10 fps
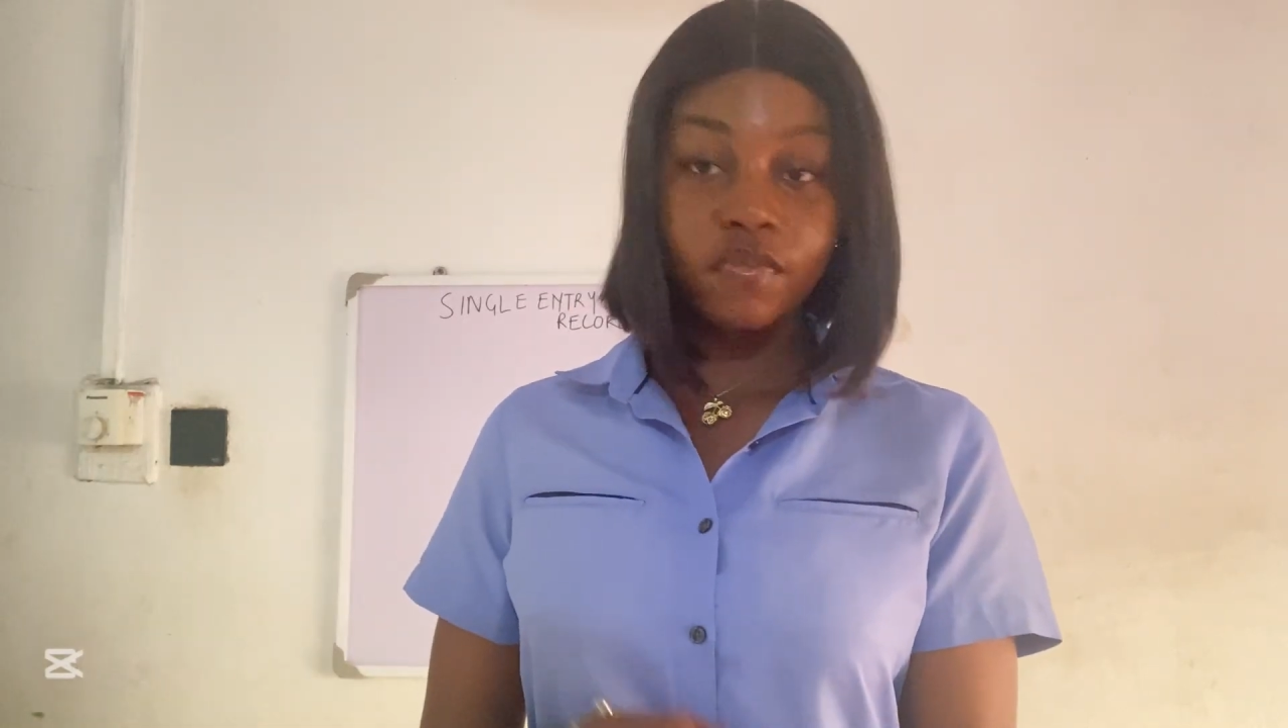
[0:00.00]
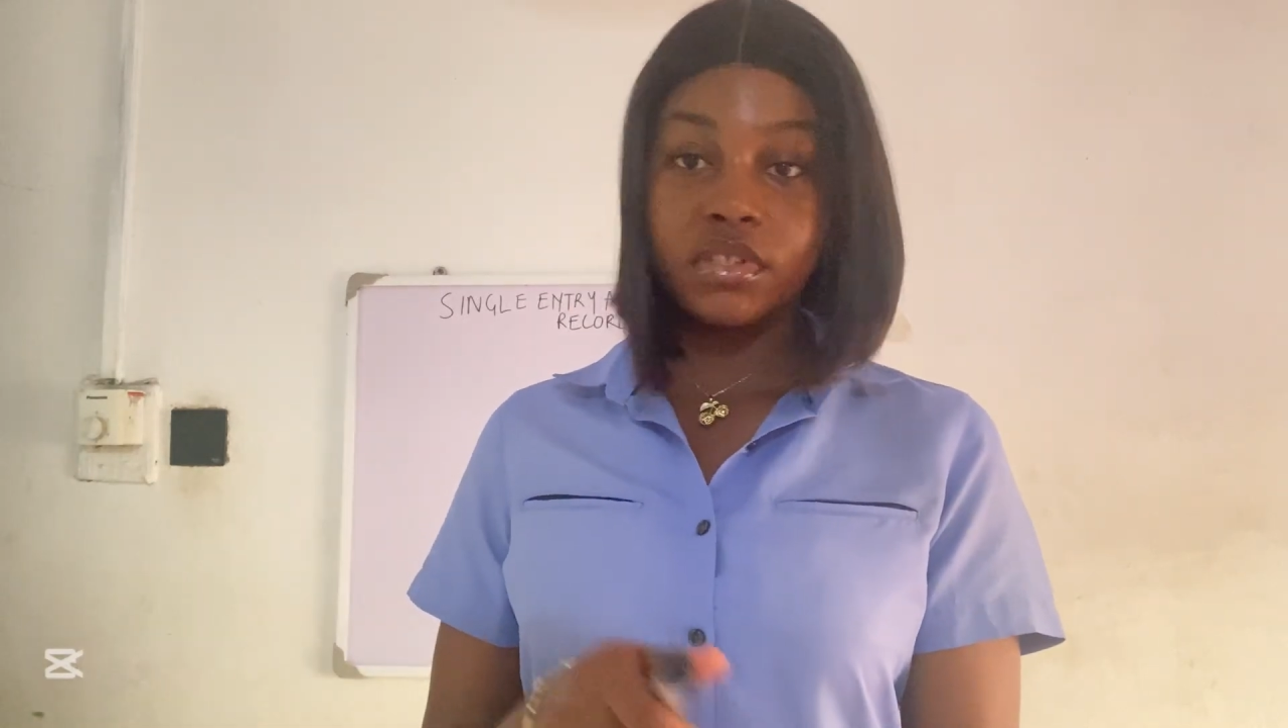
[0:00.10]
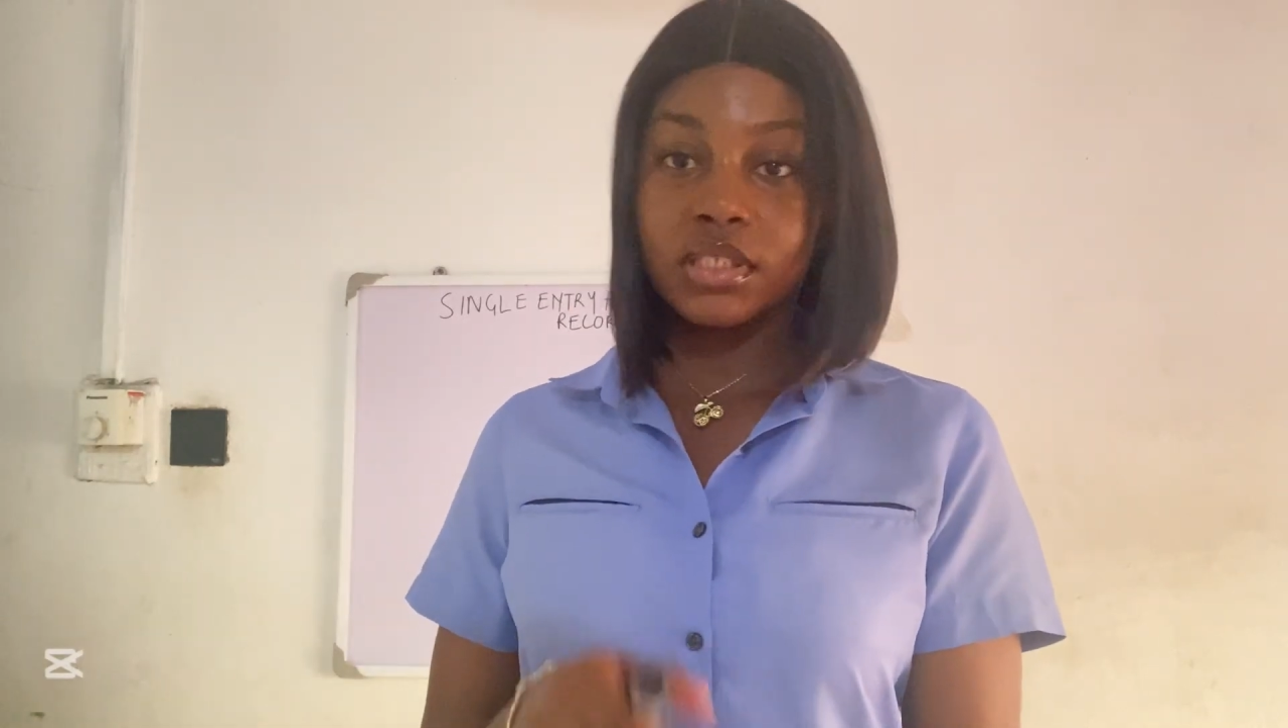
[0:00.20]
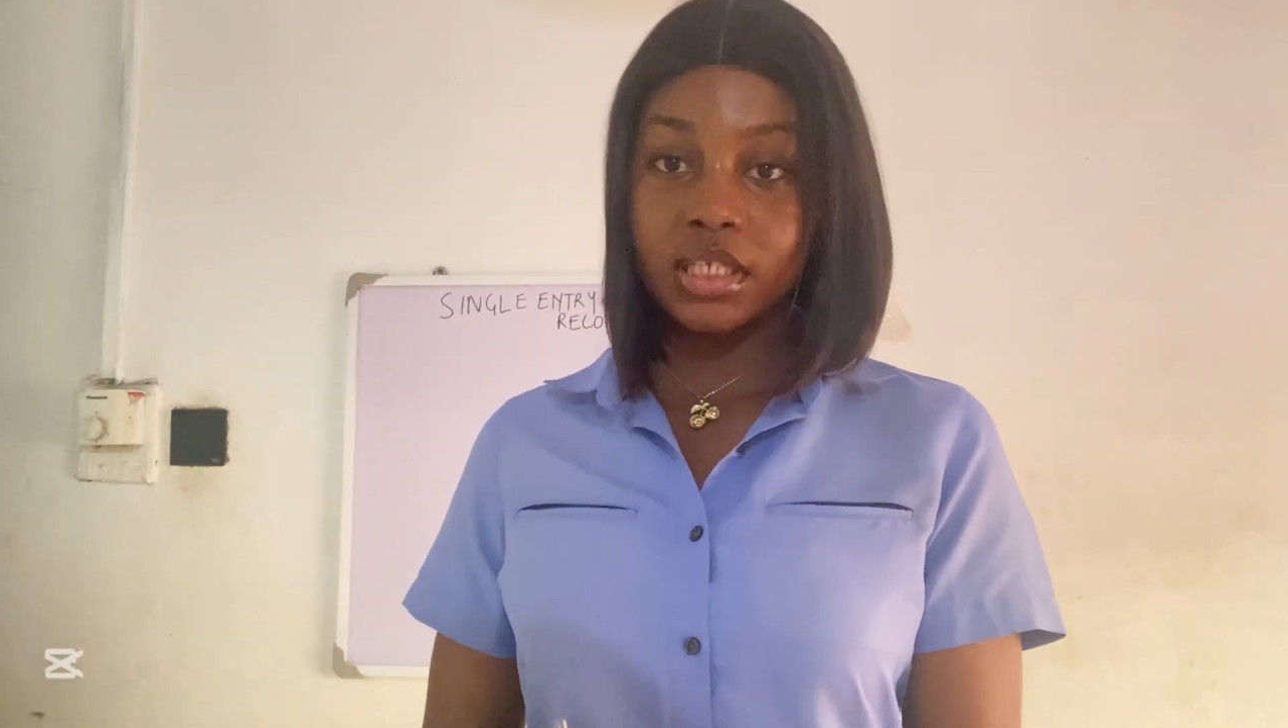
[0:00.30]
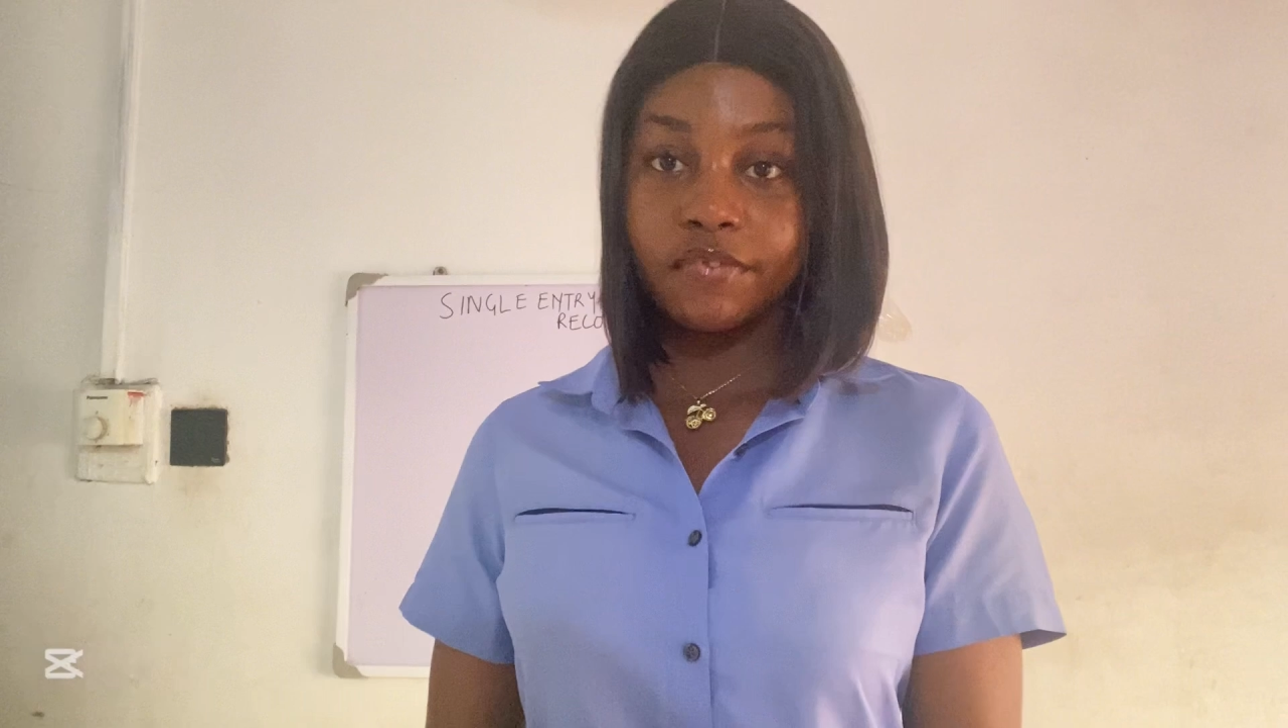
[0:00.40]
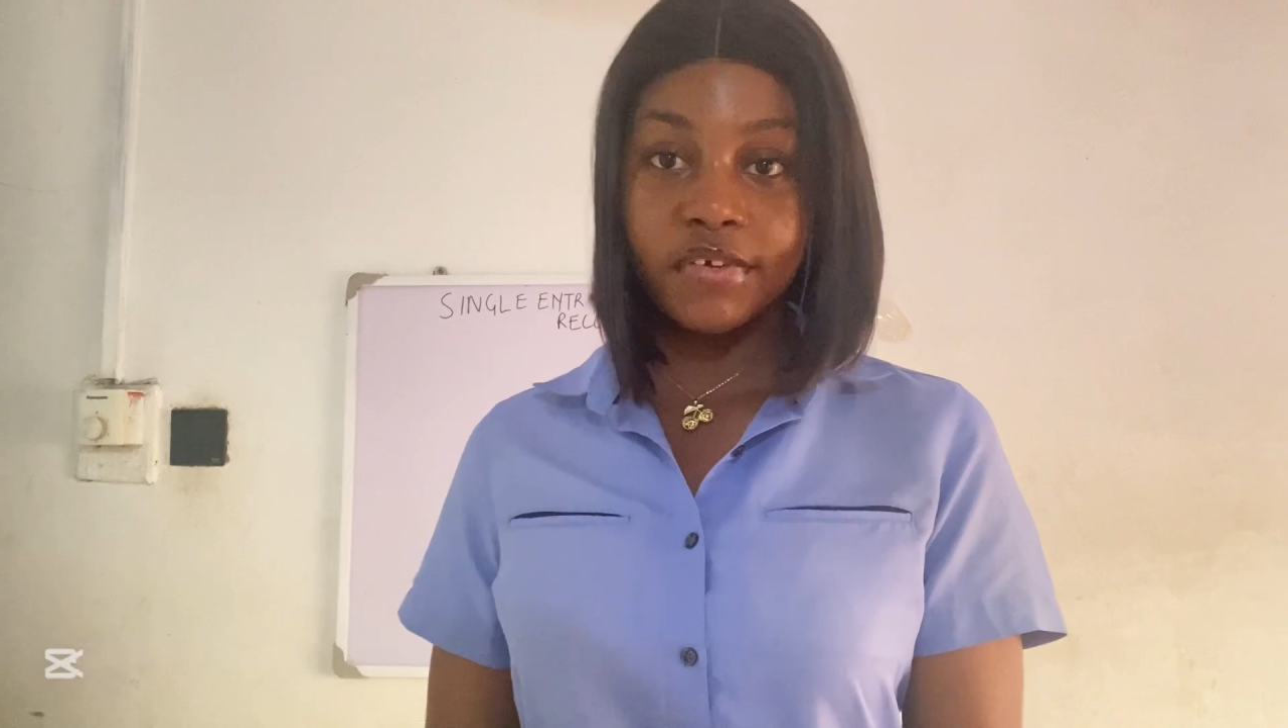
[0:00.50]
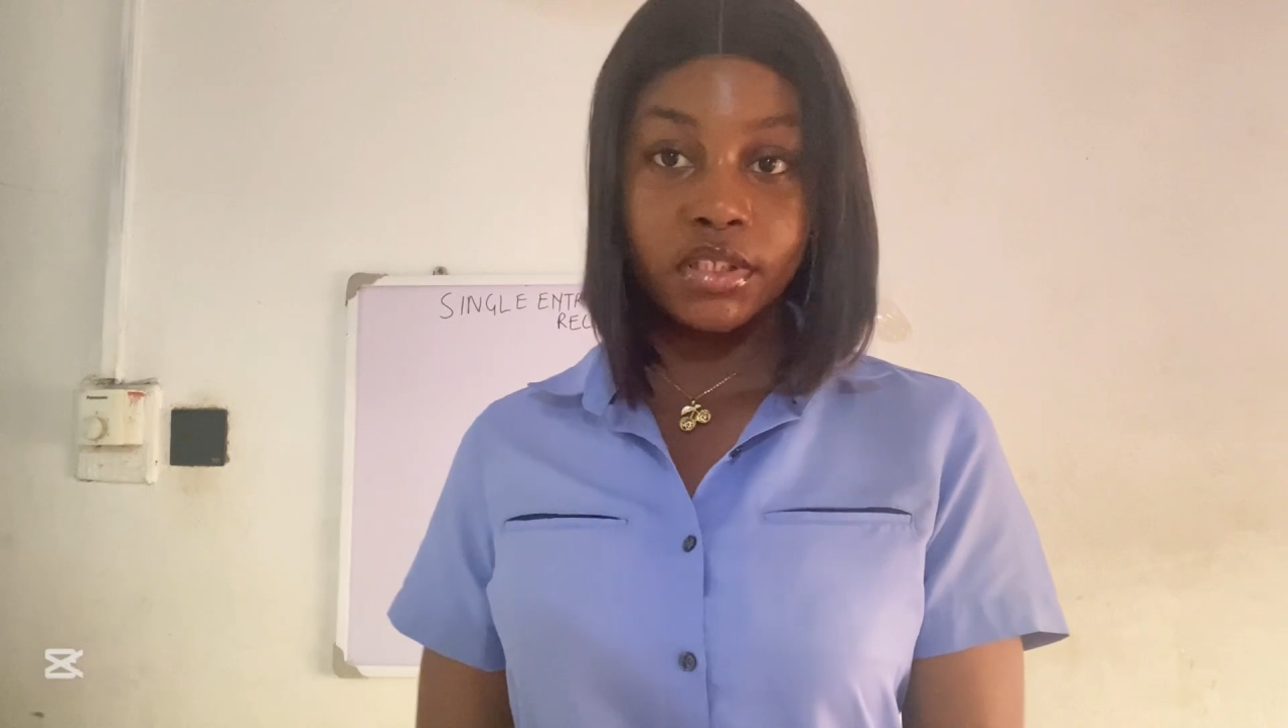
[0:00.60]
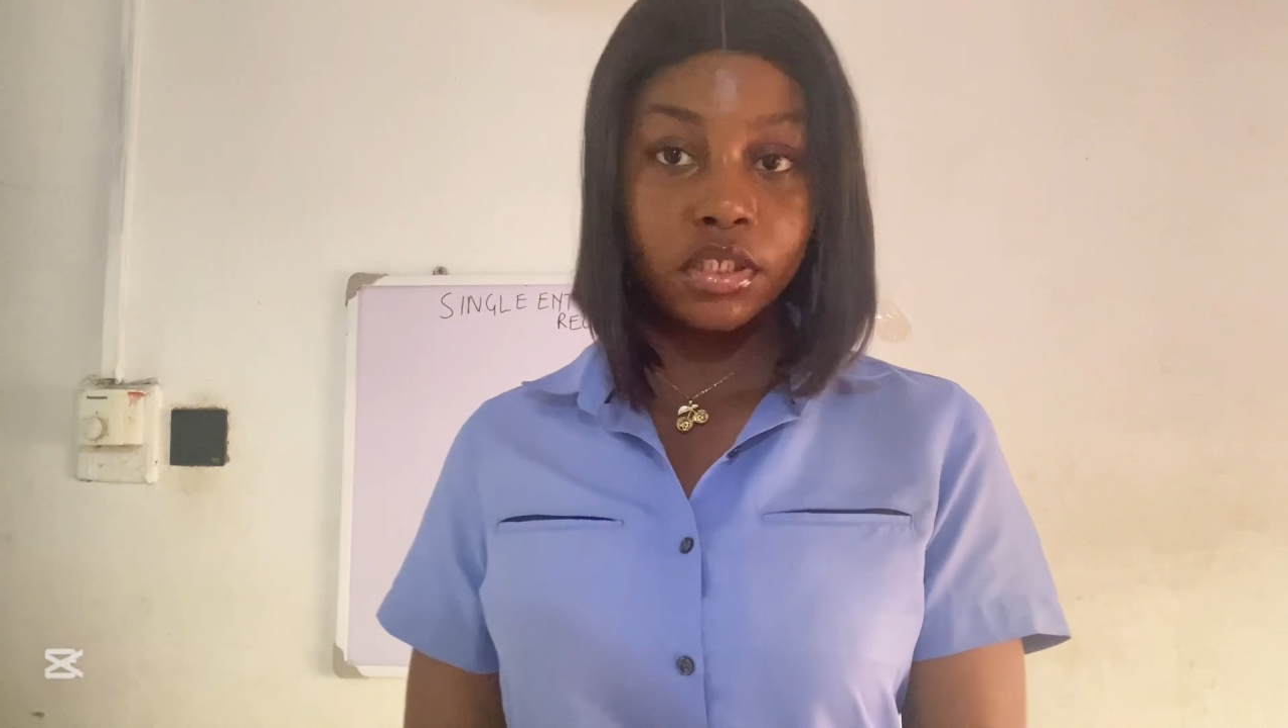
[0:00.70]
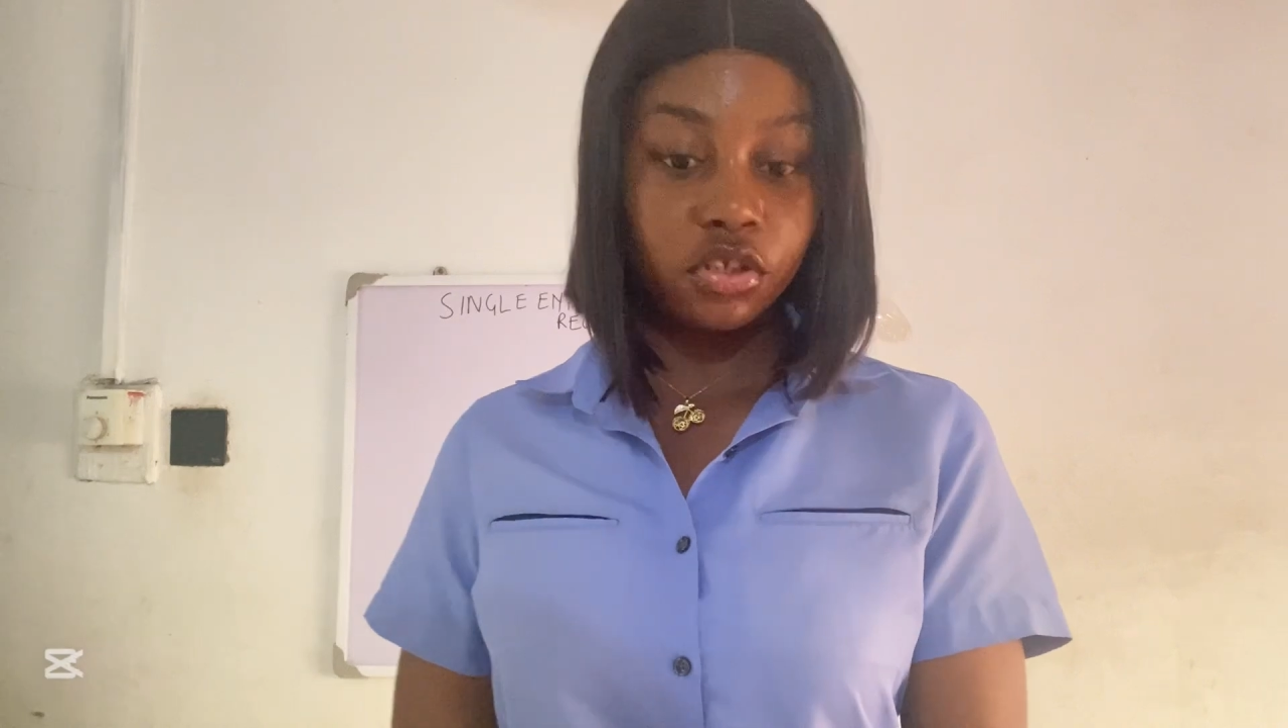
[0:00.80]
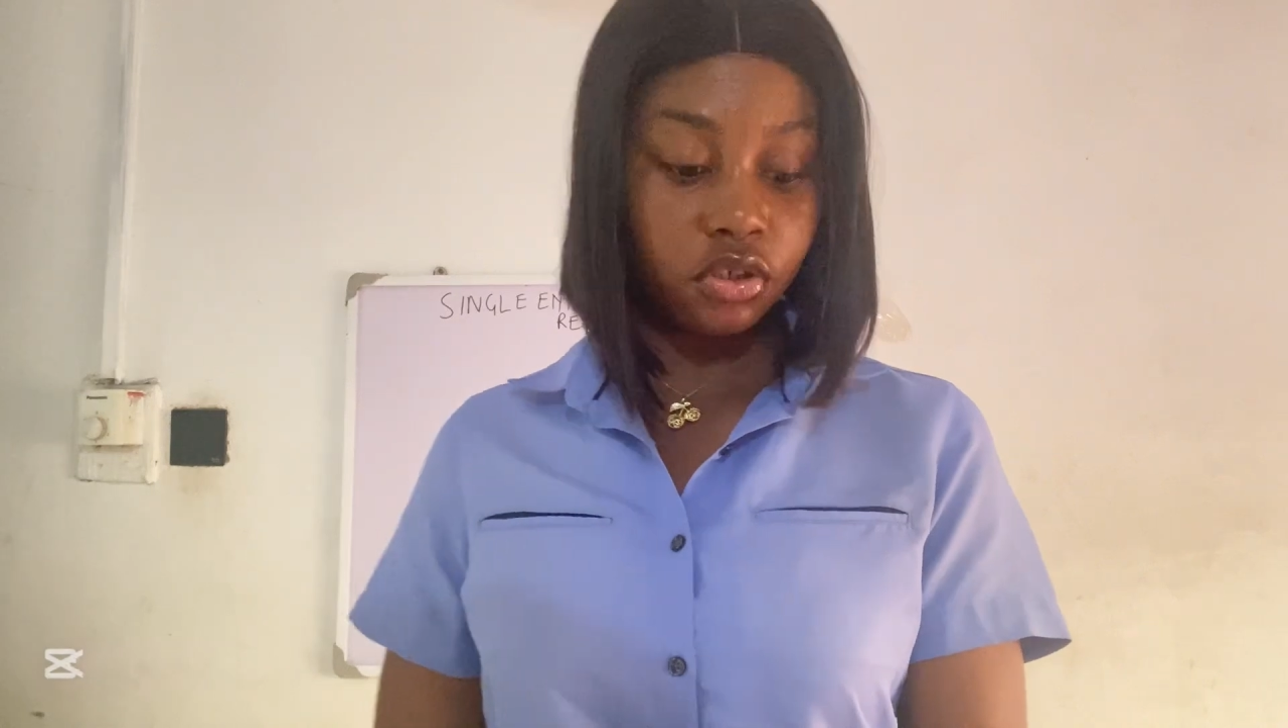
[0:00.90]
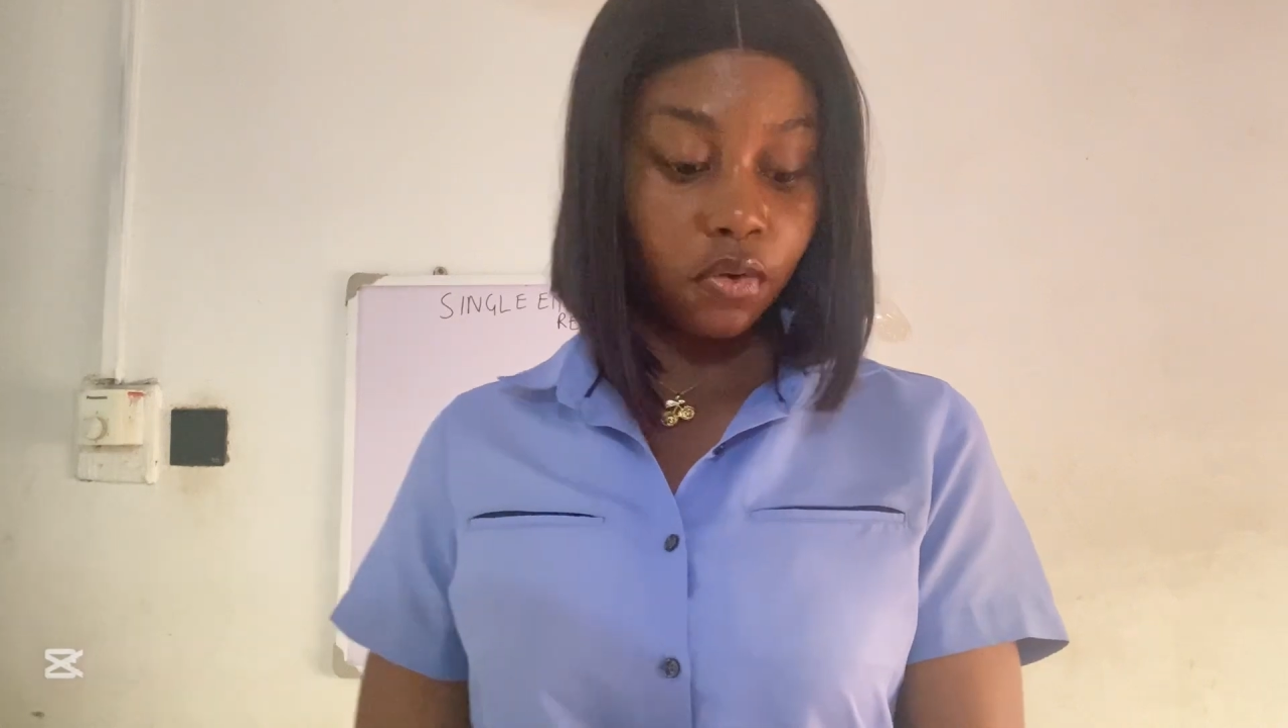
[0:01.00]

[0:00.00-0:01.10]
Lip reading: disadvantages